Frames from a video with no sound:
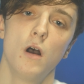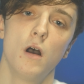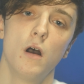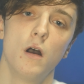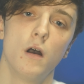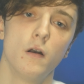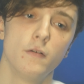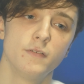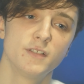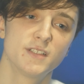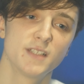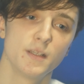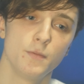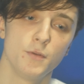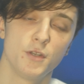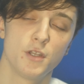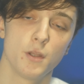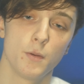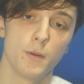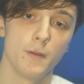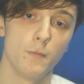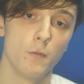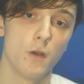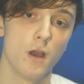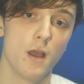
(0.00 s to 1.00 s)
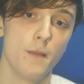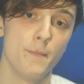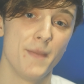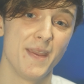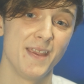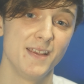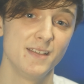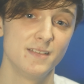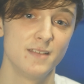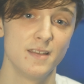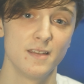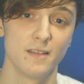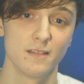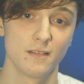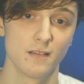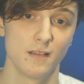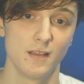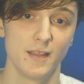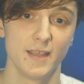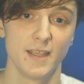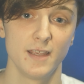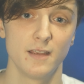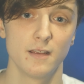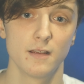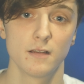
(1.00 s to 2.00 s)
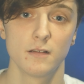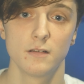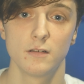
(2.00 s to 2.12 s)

Obviously, we're doing amazing in the league